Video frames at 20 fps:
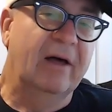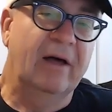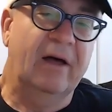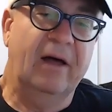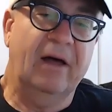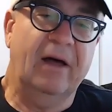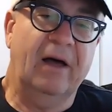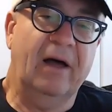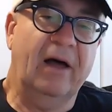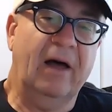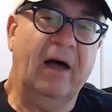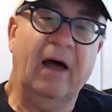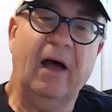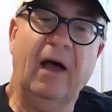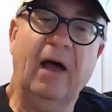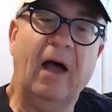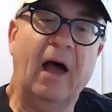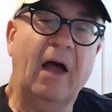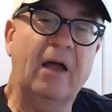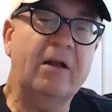
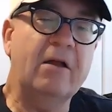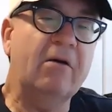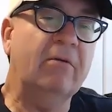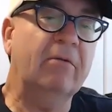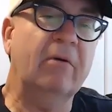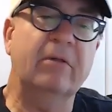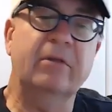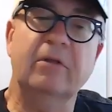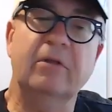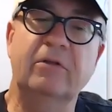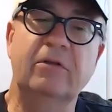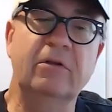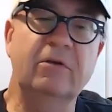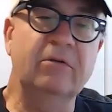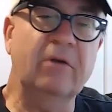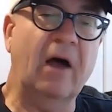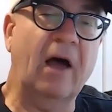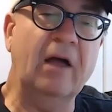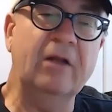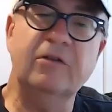I know the
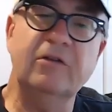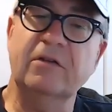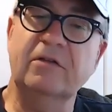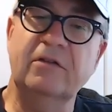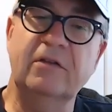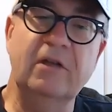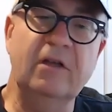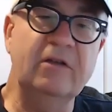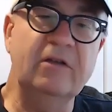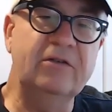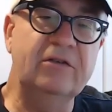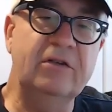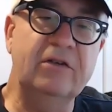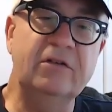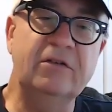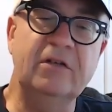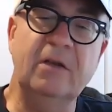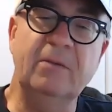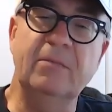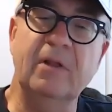two teams. She
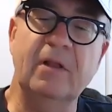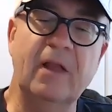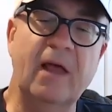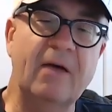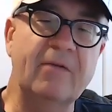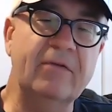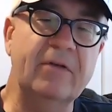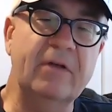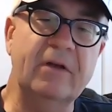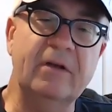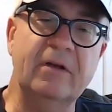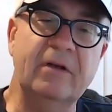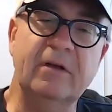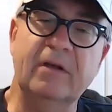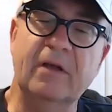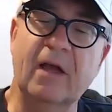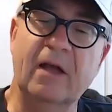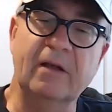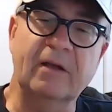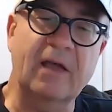seemed to love it,
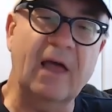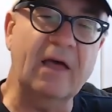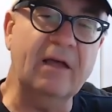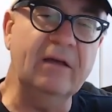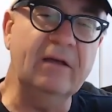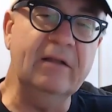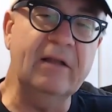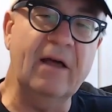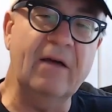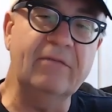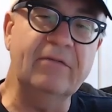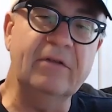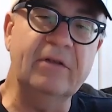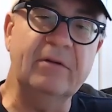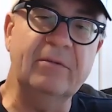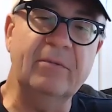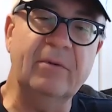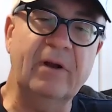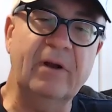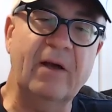and Kelly loved it
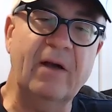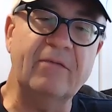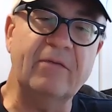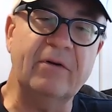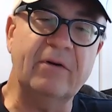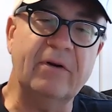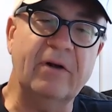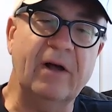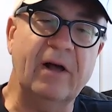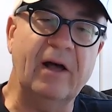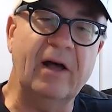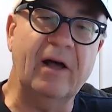or whatever.